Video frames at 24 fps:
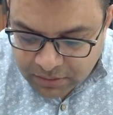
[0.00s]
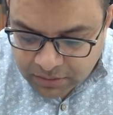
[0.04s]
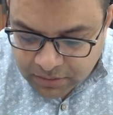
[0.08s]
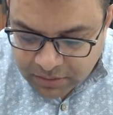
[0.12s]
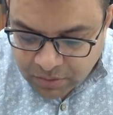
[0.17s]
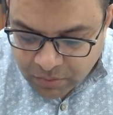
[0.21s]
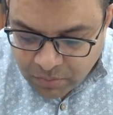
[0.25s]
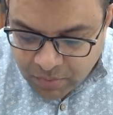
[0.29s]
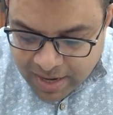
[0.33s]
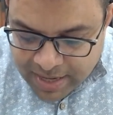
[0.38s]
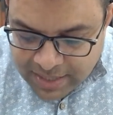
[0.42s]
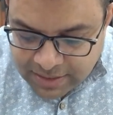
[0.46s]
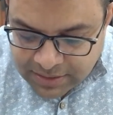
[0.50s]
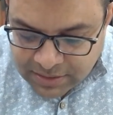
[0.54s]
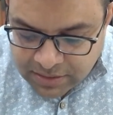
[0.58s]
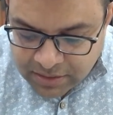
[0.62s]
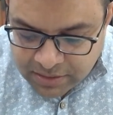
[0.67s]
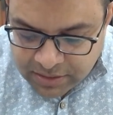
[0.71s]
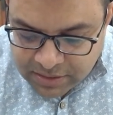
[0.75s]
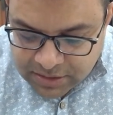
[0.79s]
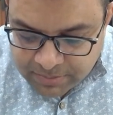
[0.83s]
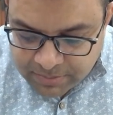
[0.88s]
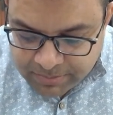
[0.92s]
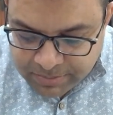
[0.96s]
The wise are
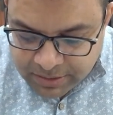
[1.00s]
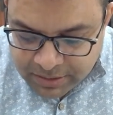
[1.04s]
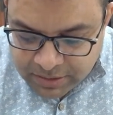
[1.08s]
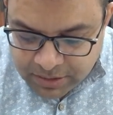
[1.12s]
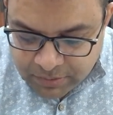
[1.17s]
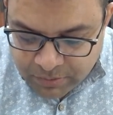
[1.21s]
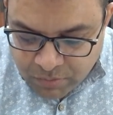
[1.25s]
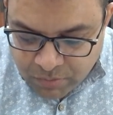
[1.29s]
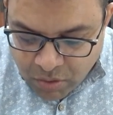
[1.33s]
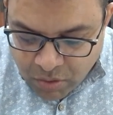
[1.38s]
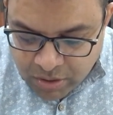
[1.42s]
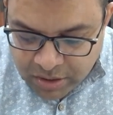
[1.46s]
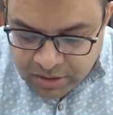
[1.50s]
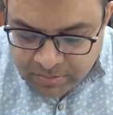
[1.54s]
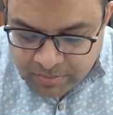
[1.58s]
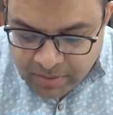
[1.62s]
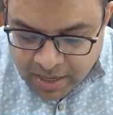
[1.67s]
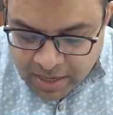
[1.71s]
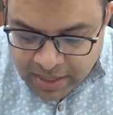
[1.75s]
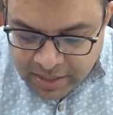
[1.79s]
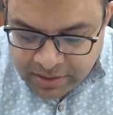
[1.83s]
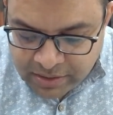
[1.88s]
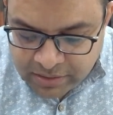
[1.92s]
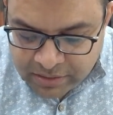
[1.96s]
disciplined in body,
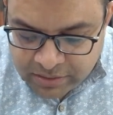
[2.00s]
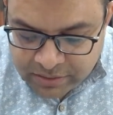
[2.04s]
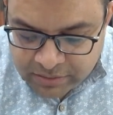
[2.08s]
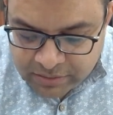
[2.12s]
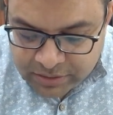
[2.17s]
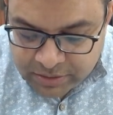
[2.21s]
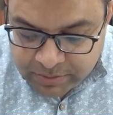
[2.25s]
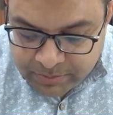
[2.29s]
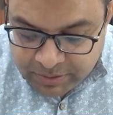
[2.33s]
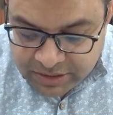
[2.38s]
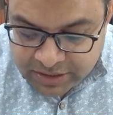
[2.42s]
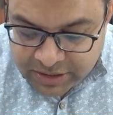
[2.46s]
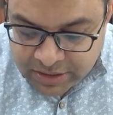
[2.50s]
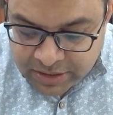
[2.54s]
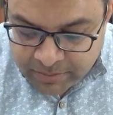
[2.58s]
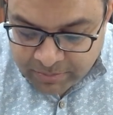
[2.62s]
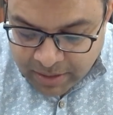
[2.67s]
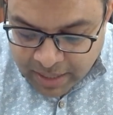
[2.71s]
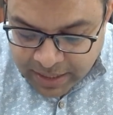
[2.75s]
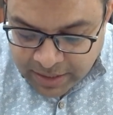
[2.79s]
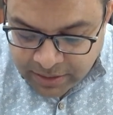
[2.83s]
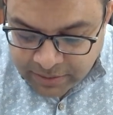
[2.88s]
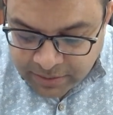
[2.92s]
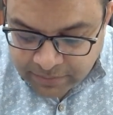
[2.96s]
mind, speech and
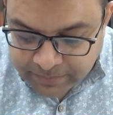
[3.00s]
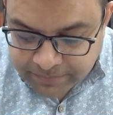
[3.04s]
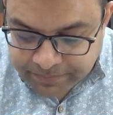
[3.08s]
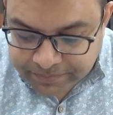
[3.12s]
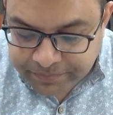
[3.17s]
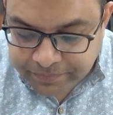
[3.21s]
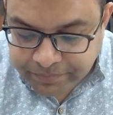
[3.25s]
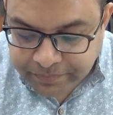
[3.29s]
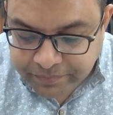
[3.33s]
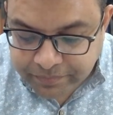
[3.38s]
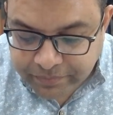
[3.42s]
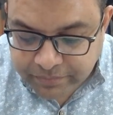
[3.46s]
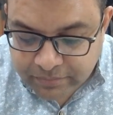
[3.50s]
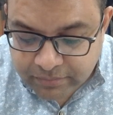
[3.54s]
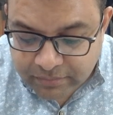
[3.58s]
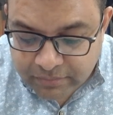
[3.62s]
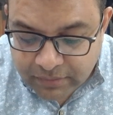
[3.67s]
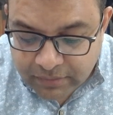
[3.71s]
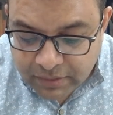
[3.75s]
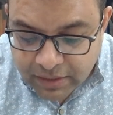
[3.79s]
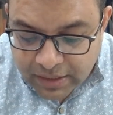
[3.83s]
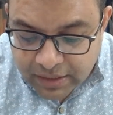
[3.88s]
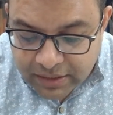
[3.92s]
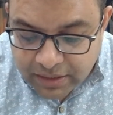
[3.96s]
mind.
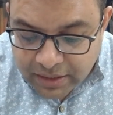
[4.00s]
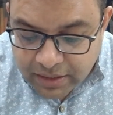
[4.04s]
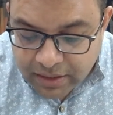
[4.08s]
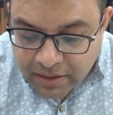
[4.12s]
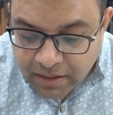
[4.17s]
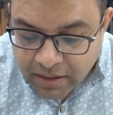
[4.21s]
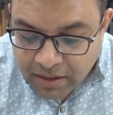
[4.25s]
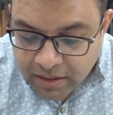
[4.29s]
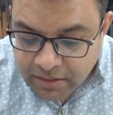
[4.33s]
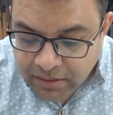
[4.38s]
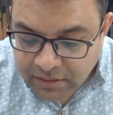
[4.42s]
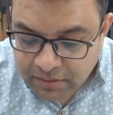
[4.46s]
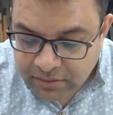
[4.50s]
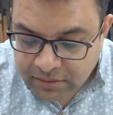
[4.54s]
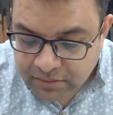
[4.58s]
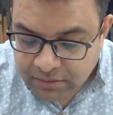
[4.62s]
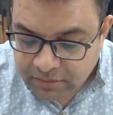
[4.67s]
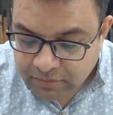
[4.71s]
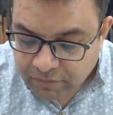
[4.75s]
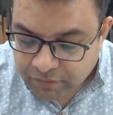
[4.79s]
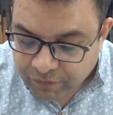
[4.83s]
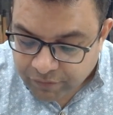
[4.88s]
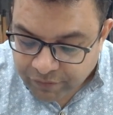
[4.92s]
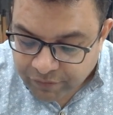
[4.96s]
They are
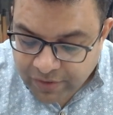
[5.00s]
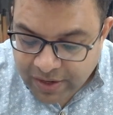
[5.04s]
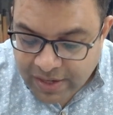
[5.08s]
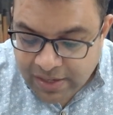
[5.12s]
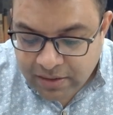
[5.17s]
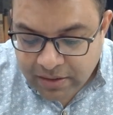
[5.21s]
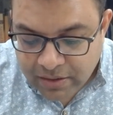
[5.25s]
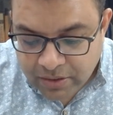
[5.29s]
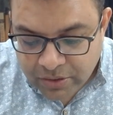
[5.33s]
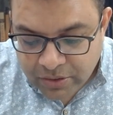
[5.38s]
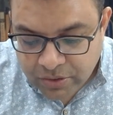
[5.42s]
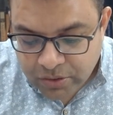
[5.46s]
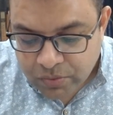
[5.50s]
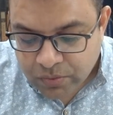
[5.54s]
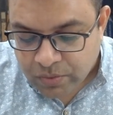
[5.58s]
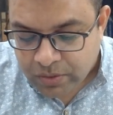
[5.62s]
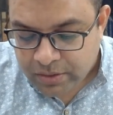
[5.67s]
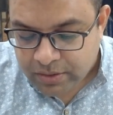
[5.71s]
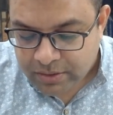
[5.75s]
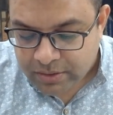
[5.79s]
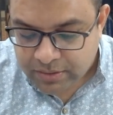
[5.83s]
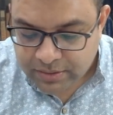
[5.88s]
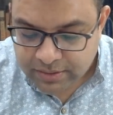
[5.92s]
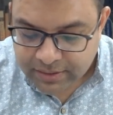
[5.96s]
well
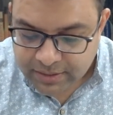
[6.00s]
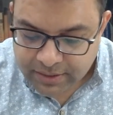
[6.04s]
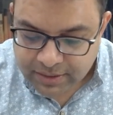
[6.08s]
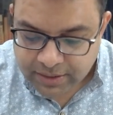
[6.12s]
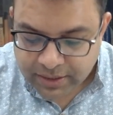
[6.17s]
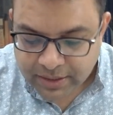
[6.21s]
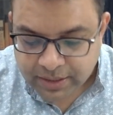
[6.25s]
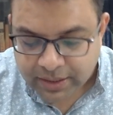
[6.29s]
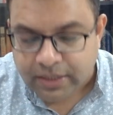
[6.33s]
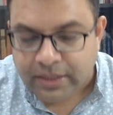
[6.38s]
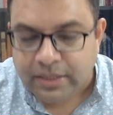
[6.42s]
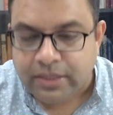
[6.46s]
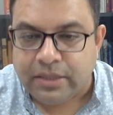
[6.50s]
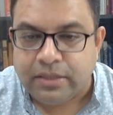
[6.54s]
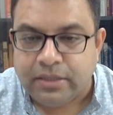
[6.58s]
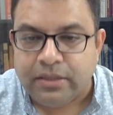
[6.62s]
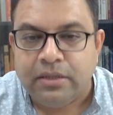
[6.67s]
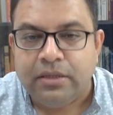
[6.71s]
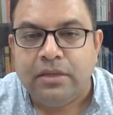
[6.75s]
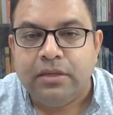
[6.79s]
controlled indeed.